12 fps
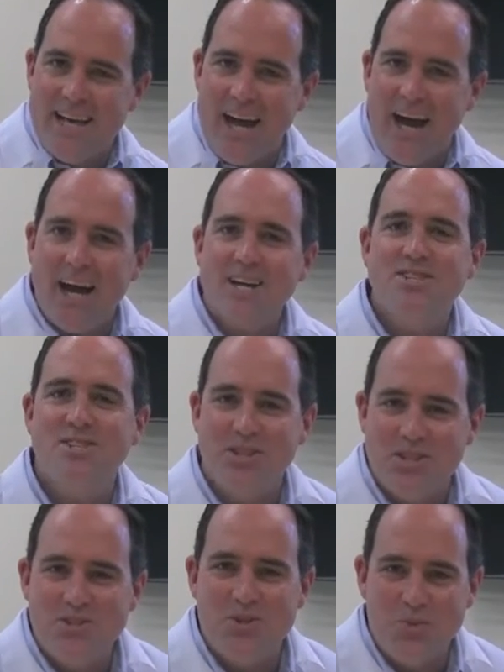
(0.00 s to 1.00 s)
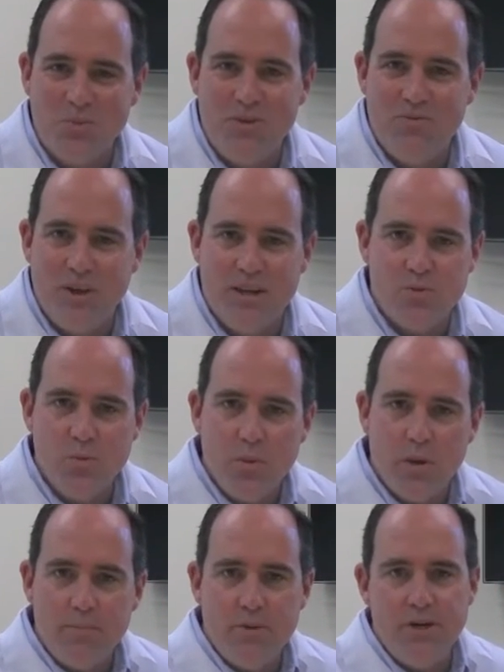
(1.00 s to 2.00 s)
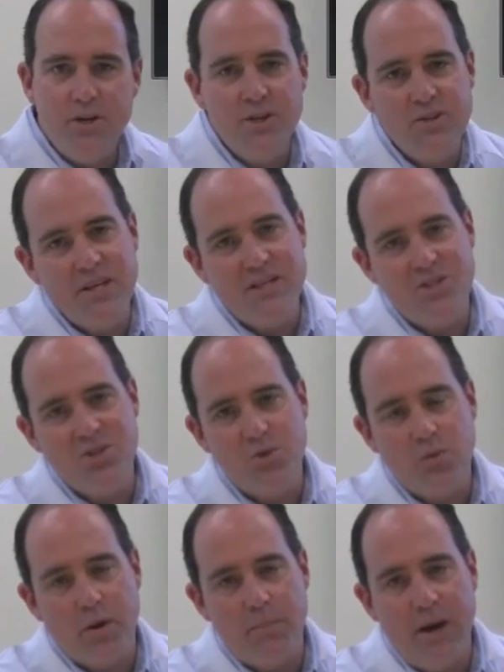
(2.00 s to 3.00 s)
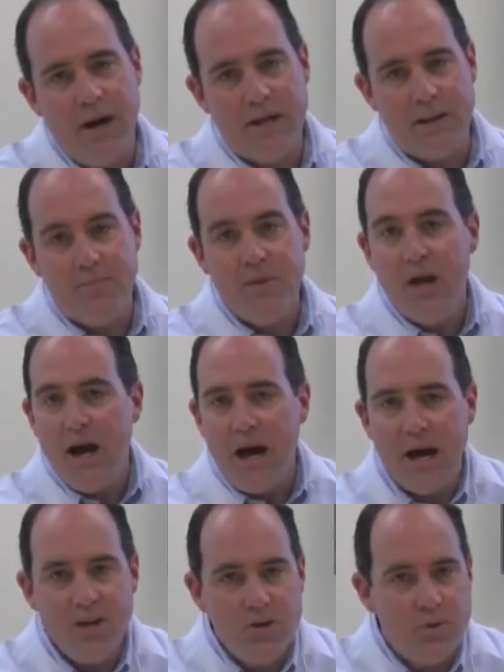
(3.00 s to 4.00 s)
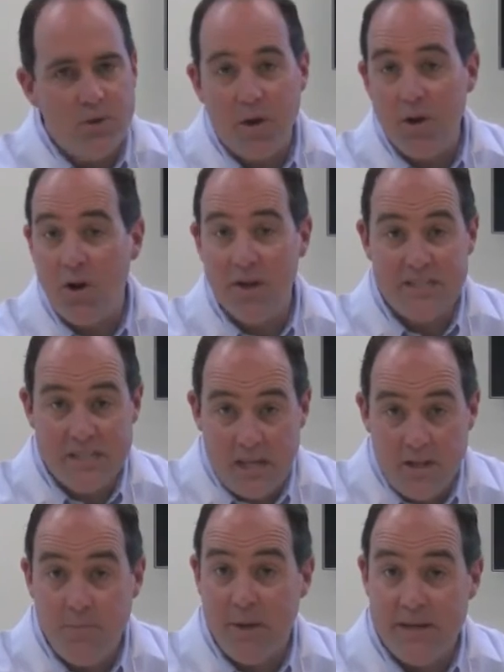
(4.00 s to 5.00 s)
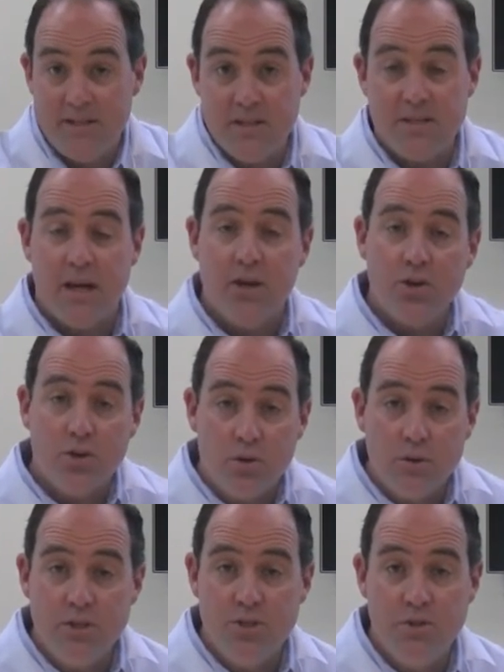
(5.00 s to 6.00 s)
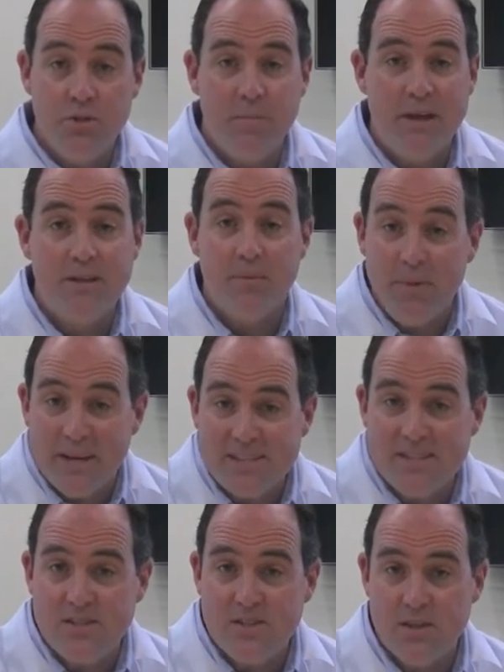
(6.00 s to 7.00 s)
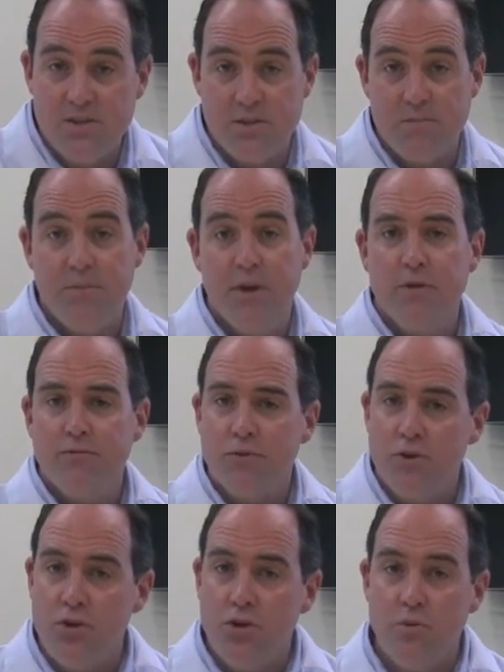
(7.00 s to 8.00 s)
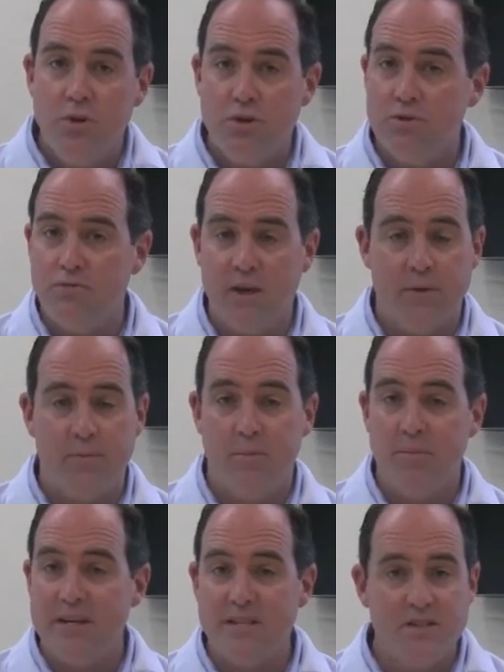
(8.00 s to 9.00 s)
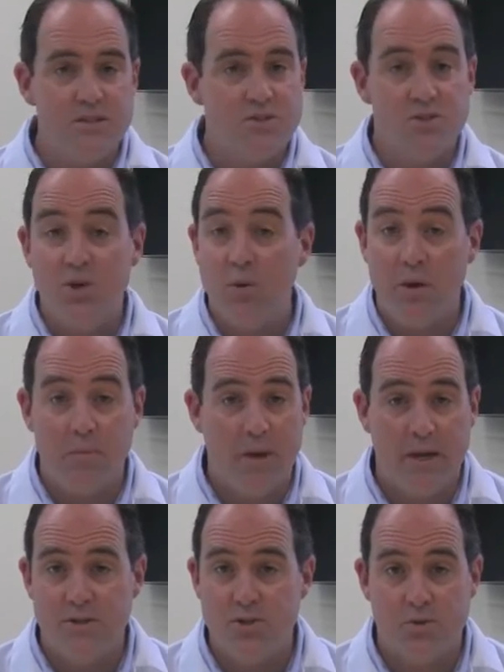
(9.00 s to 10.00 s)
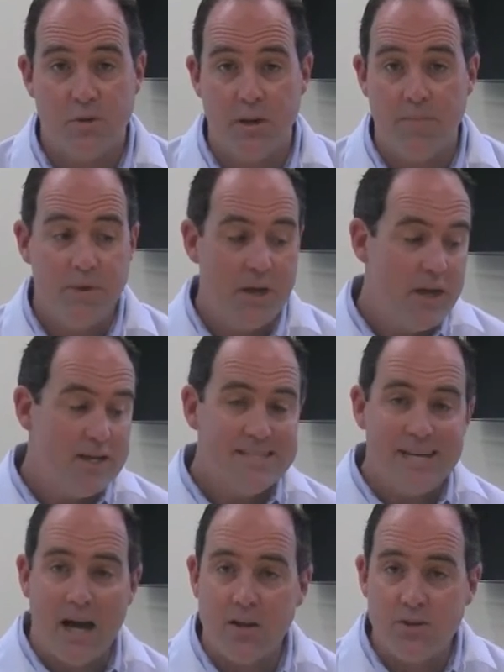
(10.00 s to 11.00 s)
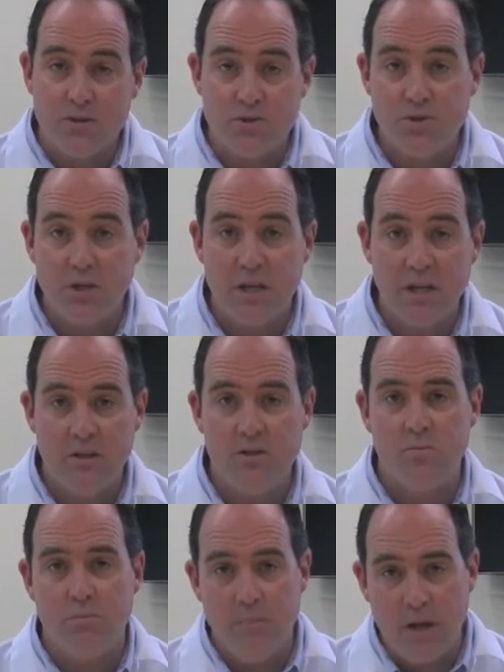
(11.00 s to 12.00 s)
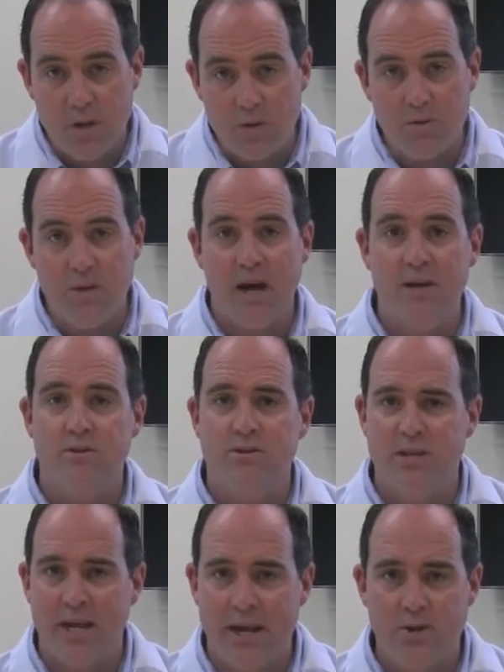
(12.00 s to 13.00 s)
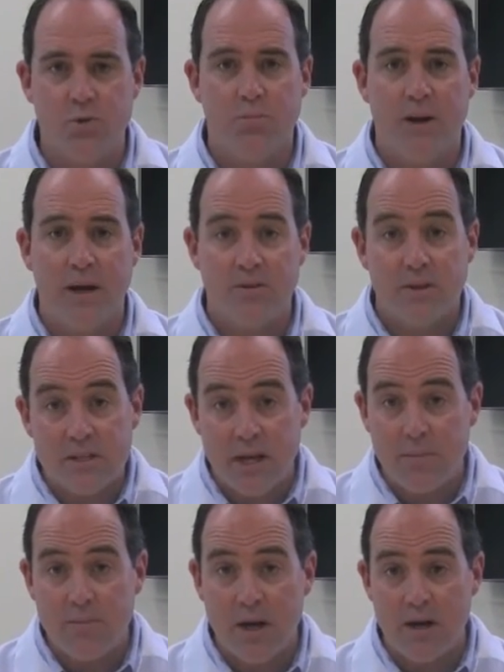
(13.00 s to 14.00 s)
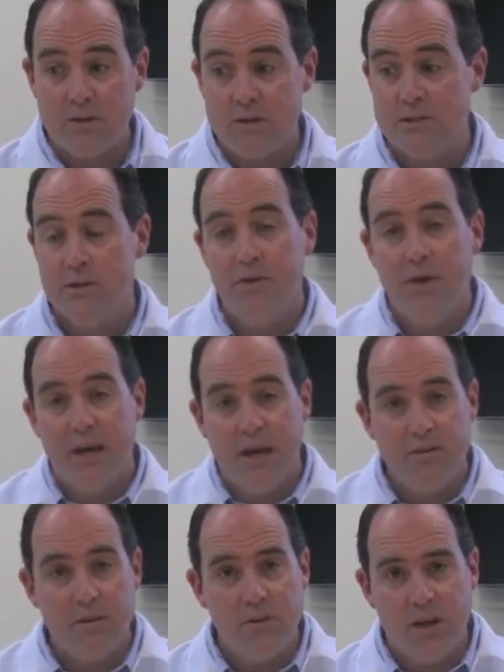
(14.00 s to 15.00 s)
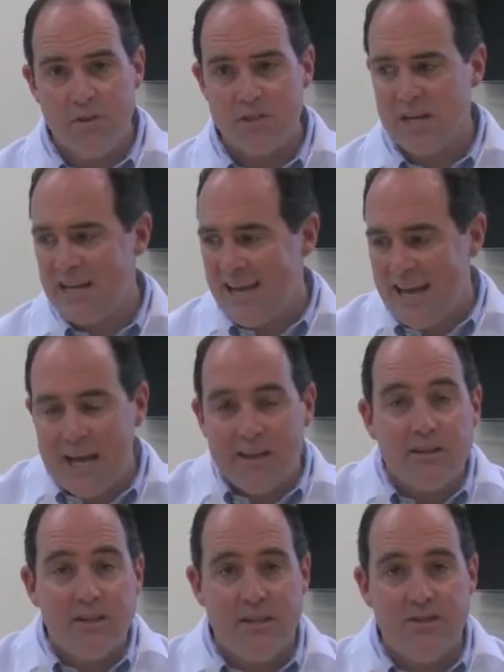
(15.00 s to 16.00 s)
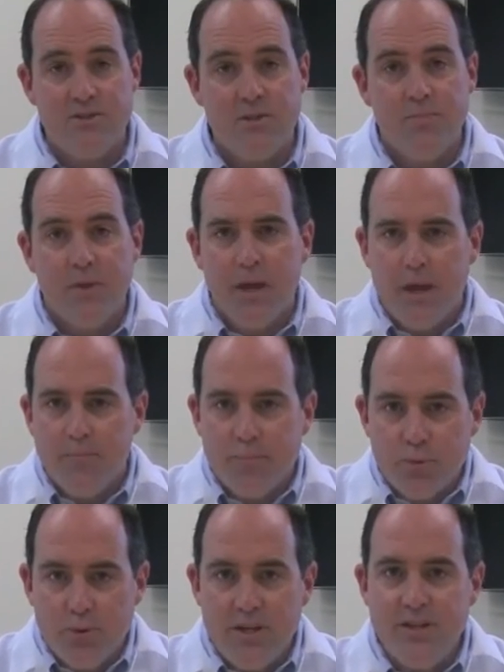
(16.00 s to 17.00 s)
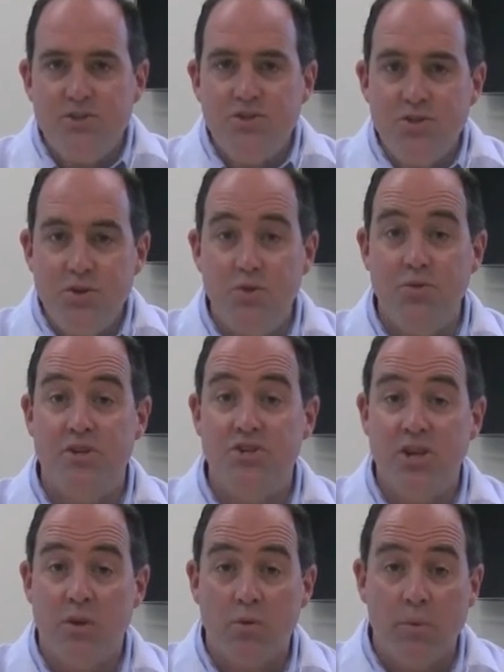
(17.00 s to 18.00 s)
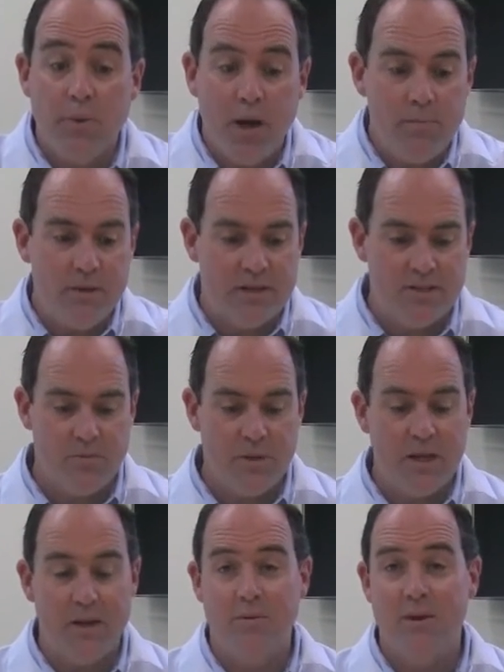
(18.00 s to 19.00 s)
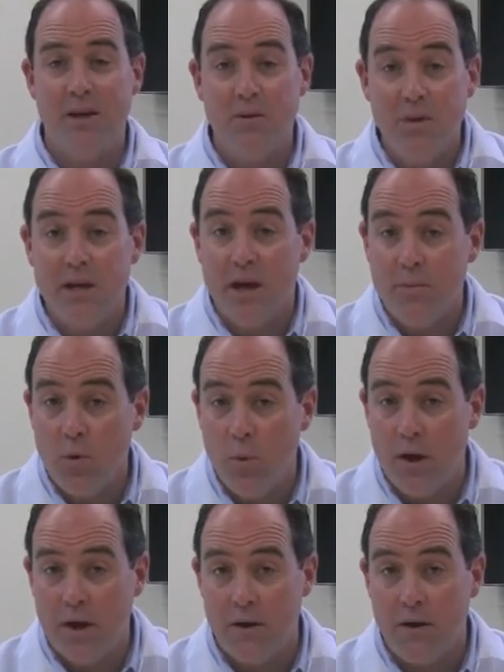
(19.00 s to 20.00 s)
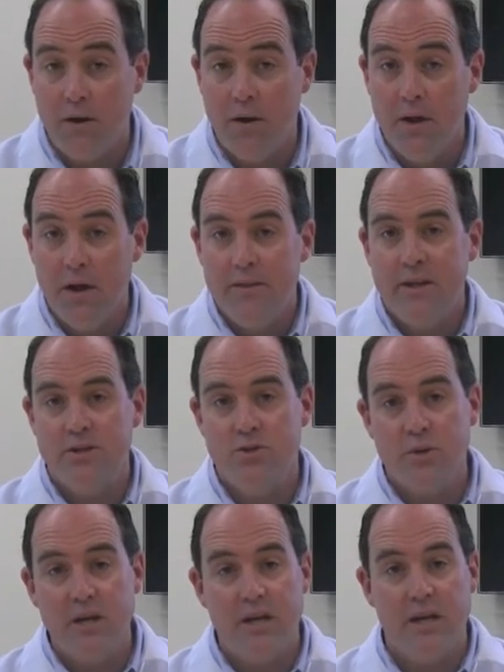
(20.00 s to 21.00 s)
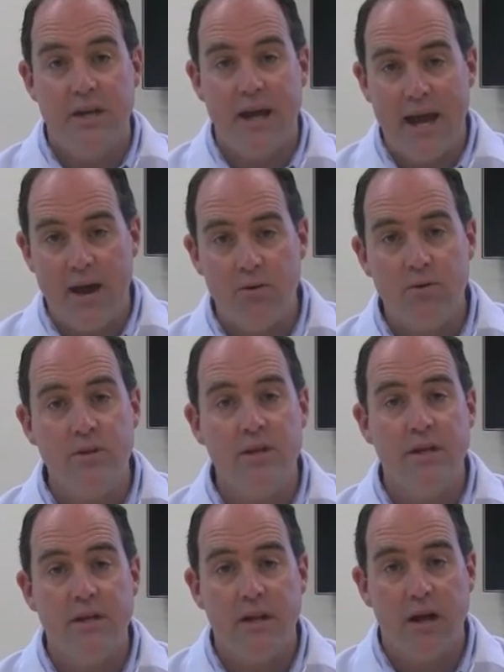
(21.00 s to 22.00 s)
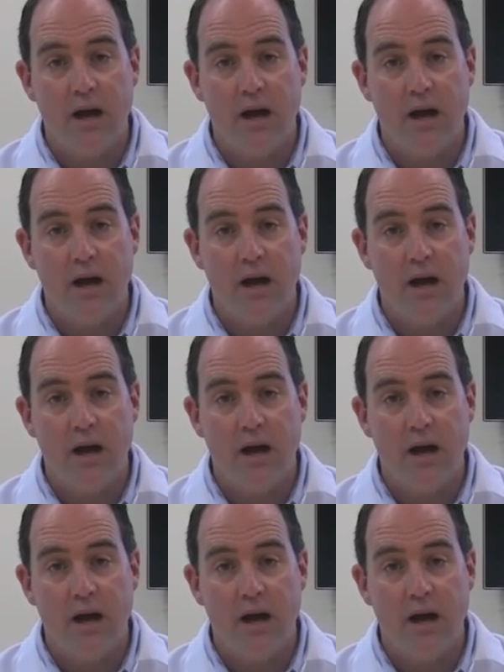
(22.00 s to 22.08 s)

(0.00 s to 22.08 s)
oxidants that we face. We want to put good things into our body. I do it on a daily basis. I encourage you to make the best decision for you and your family because this is going mainstream. Doctors are getting this, medical doctors, naturopathic type doctors, and on the other side, athletes. And pretty soon the general public is going to become aware that drinking alkaline